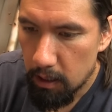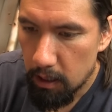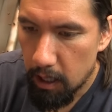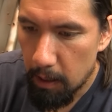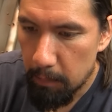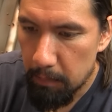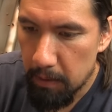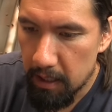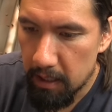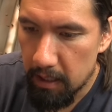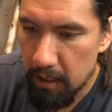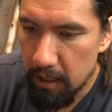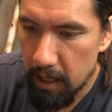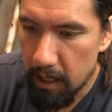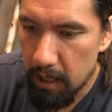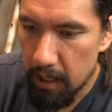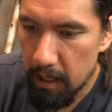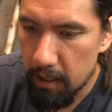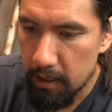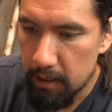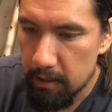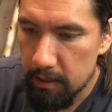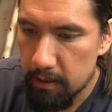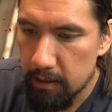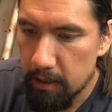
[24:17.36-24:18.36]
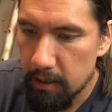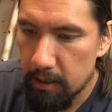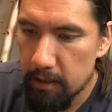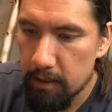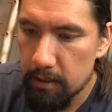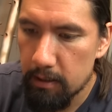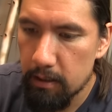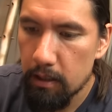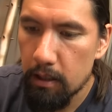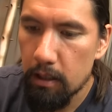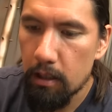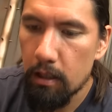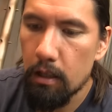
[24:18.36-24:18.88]
Amit A
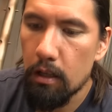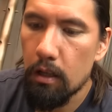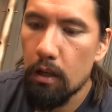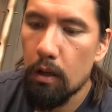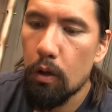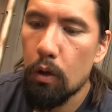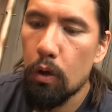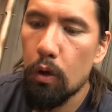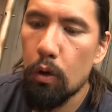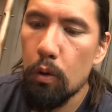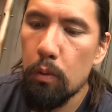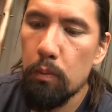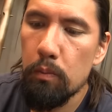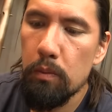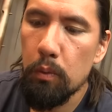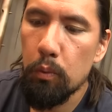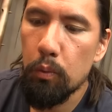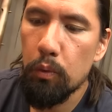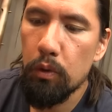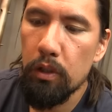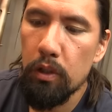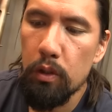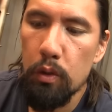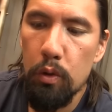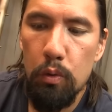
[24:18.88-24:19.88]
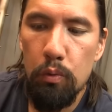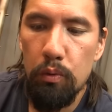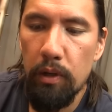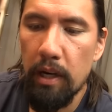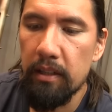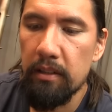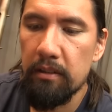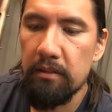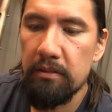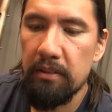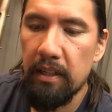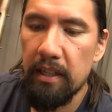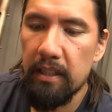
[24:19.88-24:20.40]
says, Whom would you
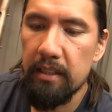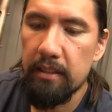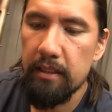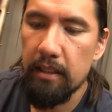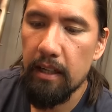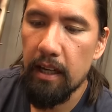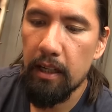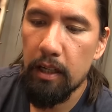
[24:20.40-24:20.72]
rather fight?